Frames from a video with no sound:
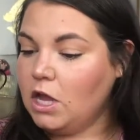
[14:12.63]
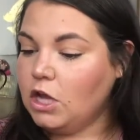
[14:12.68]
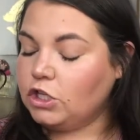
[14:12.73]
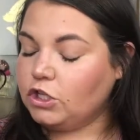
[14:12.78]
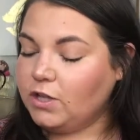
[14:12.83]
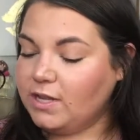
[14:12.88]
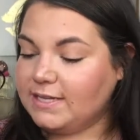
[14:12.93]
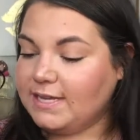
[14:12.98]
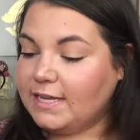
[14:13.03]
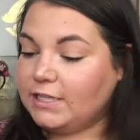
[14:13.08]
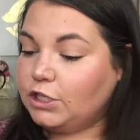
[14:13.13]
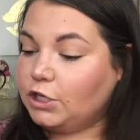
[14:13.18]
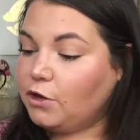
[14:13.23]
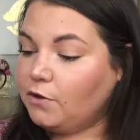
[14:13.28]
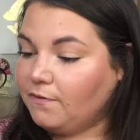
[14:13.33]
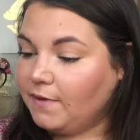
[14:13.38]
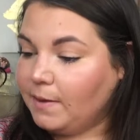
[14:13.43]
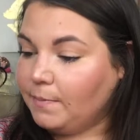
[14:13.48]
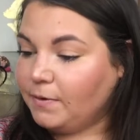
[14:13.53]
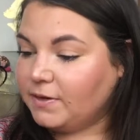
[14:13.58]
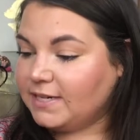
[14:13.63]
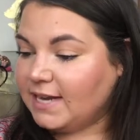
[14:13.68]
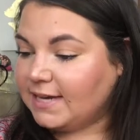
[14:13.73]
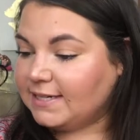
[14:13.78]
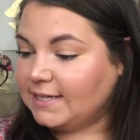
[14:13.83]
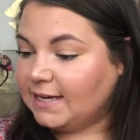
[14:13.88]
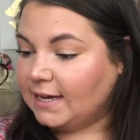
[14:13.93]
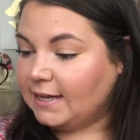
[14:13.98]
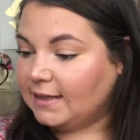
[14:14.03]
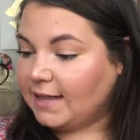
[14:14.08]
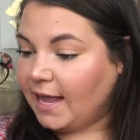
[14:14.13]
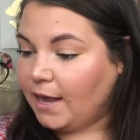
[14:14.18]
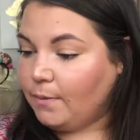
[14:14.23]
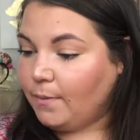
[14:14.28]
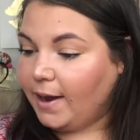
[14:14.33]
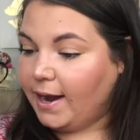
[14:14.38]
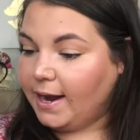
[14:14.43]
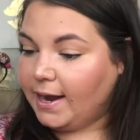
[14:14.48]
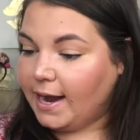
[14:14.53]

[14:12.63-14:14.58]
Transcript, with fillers: So this has U V protecting, lightweight,